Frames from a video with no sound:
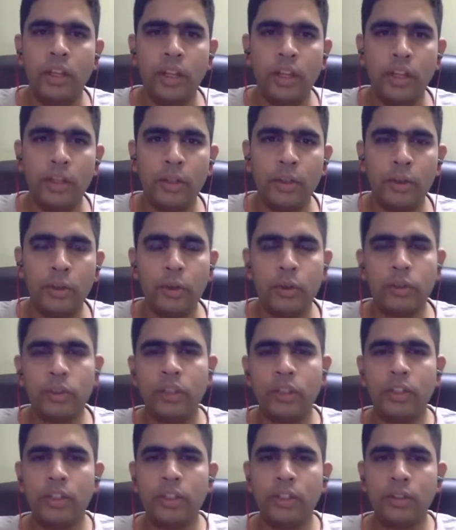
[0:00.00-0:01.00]
I had to
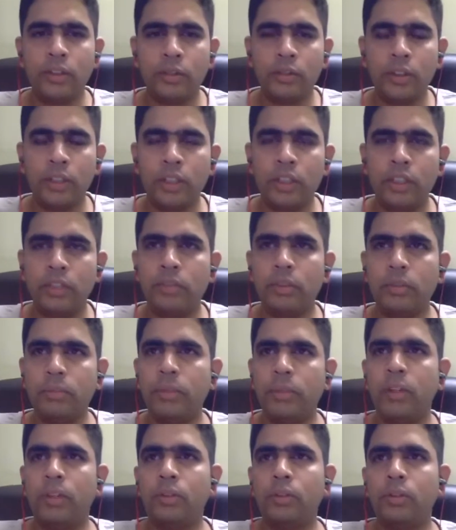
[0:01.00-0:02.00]
concentrate on the interview
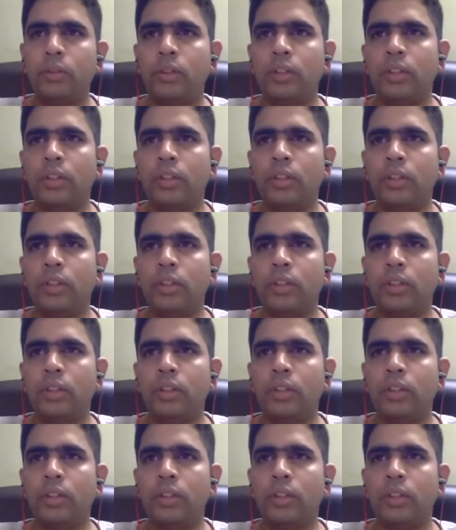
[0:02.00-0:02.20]
part too,